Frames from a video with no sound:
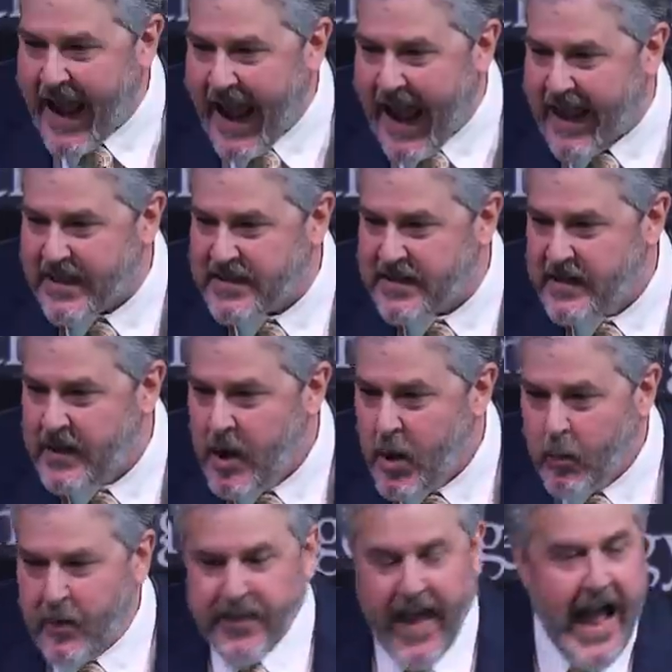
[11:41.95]
path
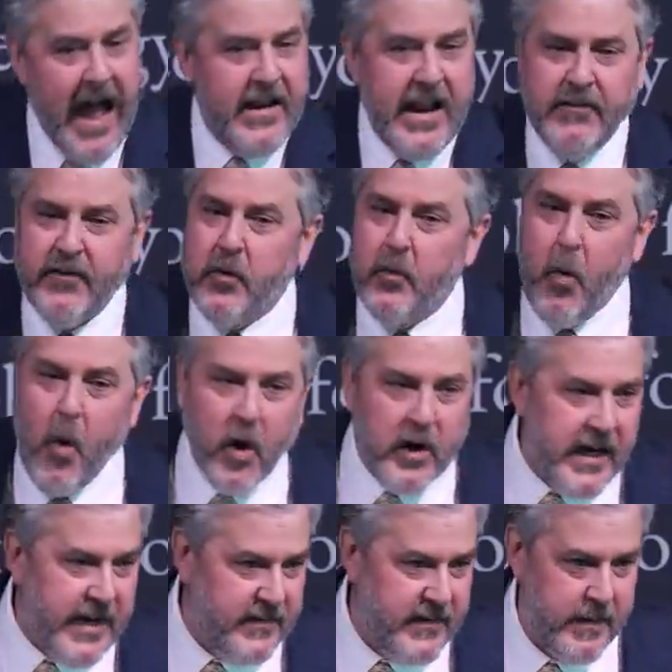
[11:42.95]
without ever
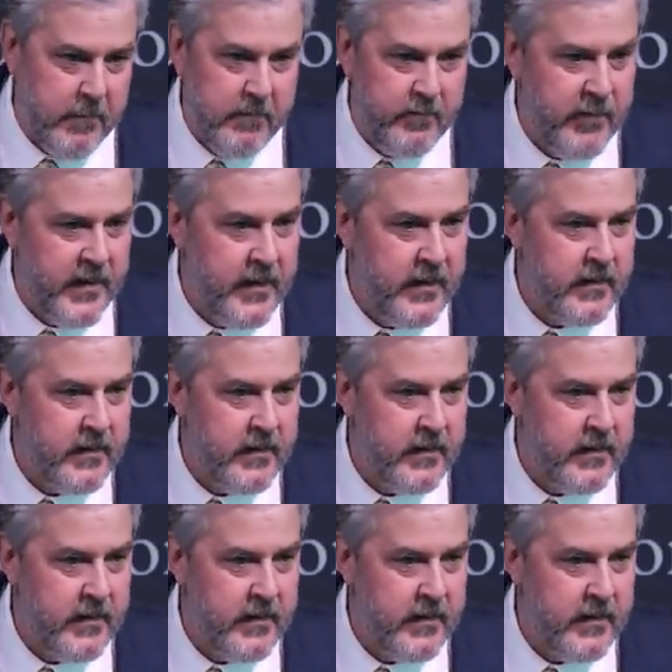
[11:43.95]
warning them.